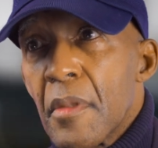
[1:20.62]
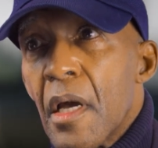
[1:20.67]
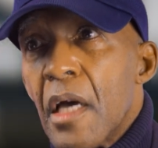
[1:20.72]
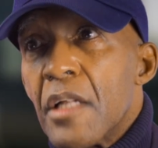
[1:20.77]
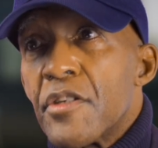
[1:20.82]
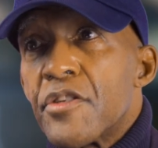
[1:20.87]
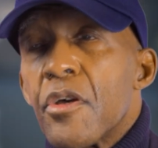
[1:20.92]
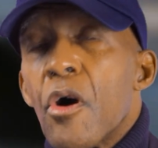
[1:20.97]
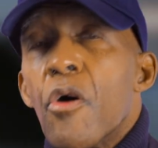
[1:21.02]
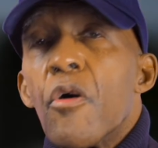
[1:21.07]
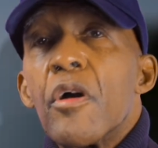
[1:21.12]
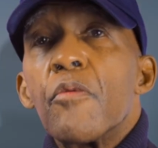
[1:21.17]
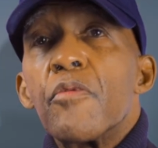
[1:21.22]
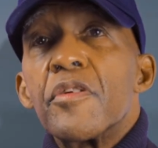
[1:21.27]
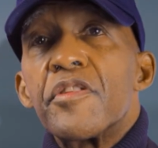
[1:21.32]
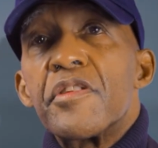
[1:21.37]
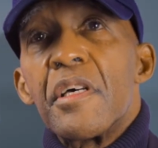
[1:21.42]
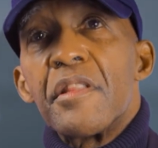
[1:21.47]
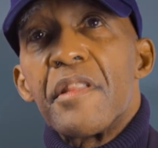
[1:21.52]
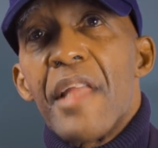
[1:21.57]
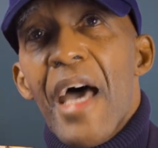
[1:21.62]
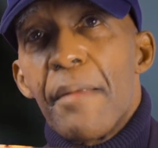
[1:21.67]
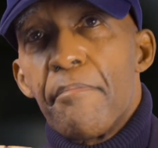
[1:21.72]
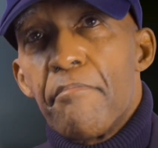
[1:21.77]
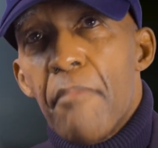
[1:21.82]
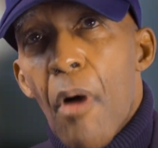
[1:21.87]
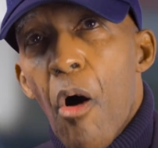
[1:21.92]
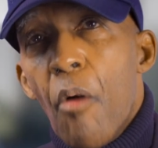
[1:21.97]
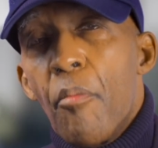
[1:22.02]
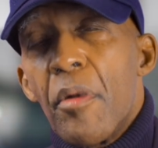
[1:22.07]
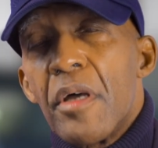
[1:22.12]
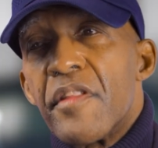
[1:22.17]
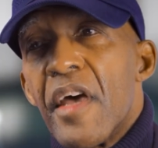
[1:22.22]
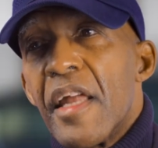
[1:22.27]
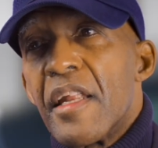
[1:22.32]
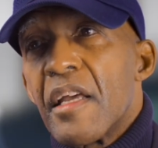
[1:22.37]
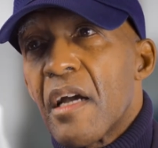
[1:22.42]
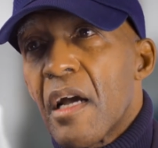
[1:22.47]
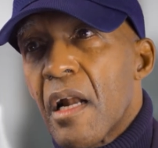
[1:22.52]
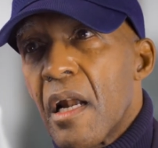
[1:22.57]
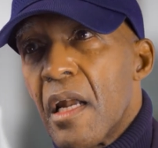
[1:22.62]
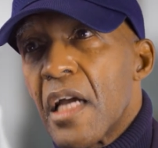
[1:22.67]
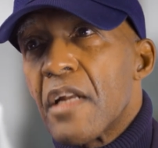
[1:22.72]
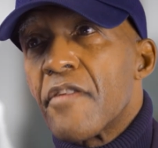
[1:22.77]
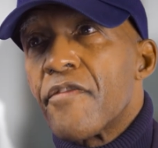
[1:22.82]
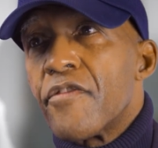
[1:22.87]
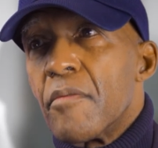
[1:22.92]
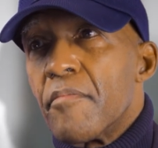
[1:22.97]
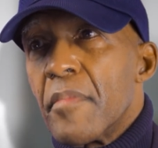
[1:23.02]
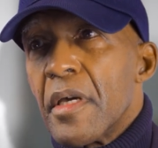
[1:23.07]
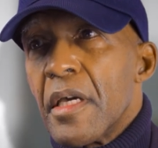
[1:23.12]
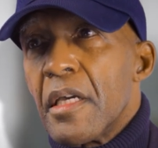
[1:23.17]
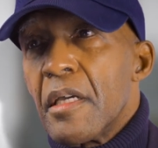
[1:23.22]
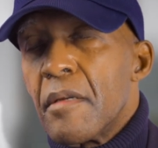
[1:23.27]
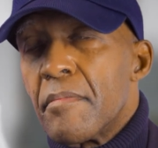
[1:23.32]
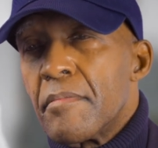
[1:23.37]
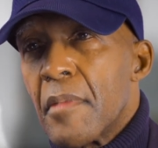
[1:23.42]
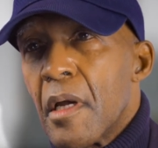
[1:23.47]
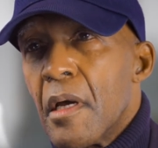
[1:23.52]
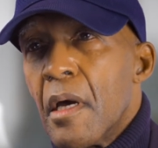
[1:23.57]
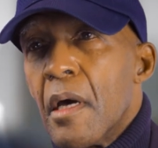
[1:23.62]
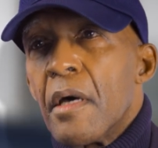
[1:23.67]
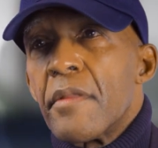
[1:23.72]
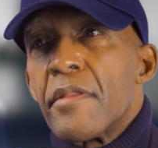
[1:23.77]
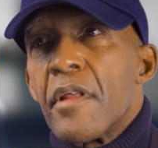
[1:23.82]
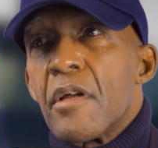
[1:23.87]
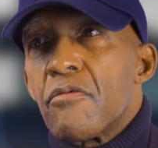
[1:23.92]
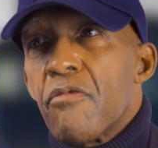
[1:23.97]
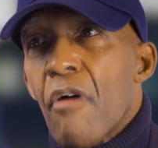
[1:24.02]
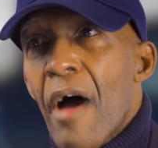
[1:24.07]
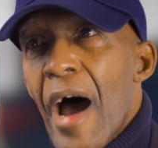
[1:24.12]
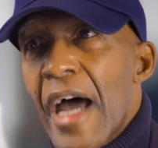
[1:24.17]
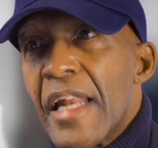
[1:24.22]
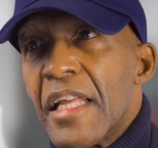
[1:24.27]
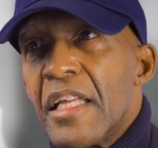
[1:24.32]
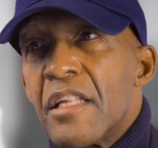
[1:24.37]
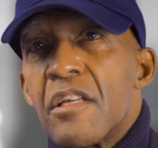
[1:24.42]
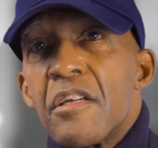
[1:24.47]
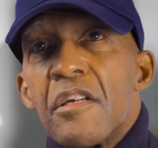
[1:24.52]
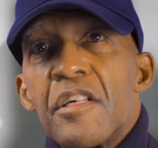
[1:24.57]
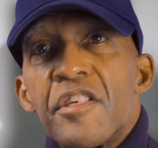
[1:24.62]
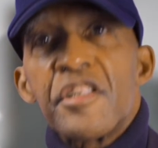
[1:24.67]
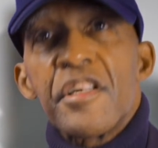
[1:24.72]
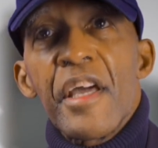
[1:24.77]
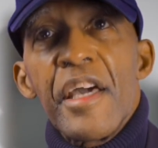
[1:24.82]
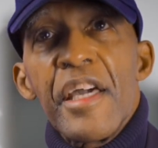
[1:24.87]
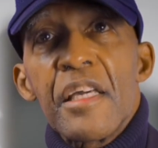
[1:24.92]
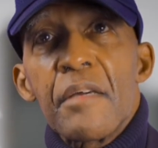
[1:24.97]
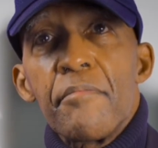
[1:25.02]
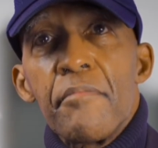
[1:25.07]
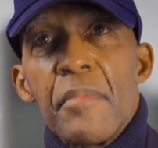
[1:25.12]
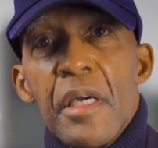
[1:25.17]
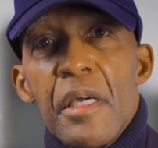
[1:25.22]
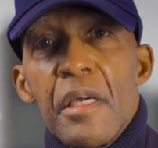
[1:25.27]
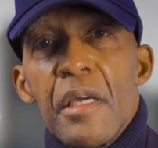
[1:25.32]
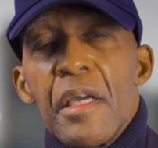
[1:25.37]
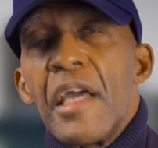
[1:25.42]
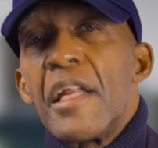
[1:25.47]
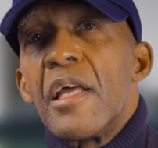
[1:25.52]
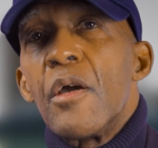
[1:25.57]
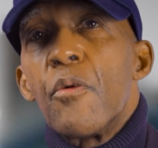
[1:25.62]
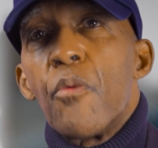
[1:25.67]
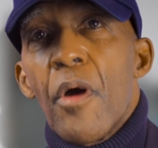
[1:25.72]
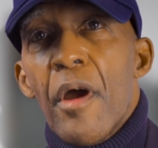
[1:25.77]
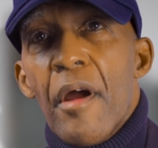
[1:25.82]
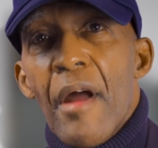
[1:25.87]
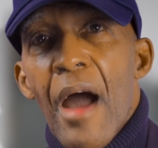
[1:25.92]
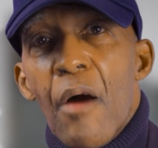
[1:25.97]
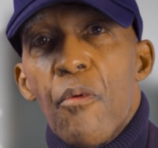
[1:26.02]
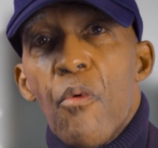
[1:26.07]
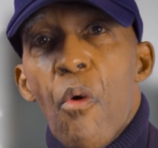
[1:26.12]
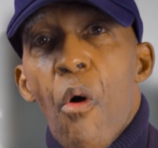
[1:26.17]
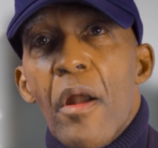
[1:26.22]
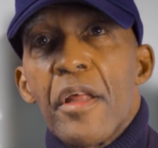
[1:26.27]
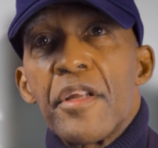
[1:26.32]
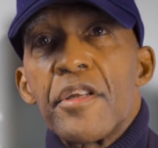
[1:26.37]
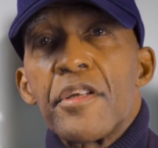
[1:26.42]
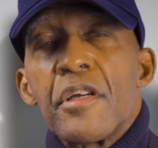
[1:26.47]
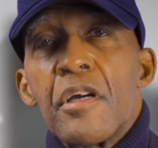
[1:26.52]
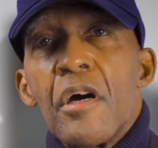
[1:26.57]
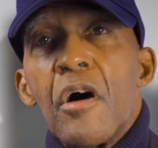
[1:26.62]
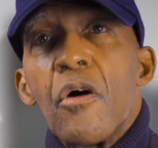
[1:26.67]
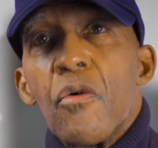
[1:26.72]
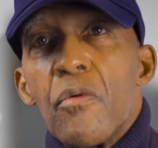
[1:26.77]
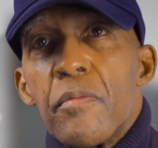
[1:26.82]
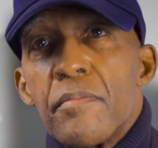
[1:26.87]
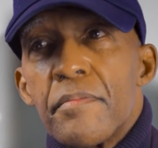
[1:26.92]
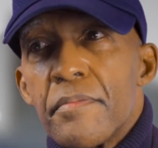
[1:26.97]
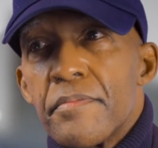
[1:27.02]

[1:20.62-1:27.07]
And so it was in that moment that it clicked for me that writing could take me anywhere I wanted to go.